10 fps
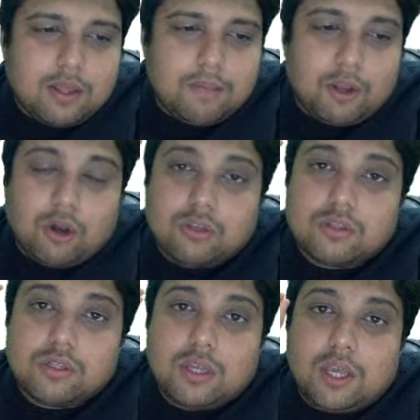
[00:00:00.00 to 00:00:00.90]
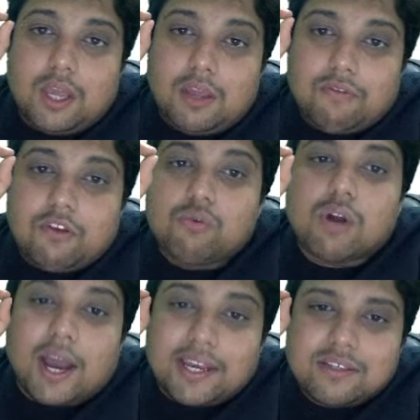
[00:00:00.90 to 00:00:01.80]
Because if you
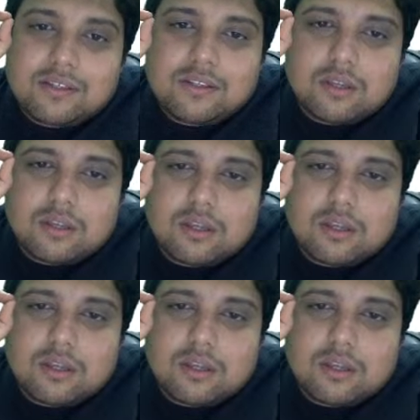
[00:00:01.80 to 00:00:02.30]
guys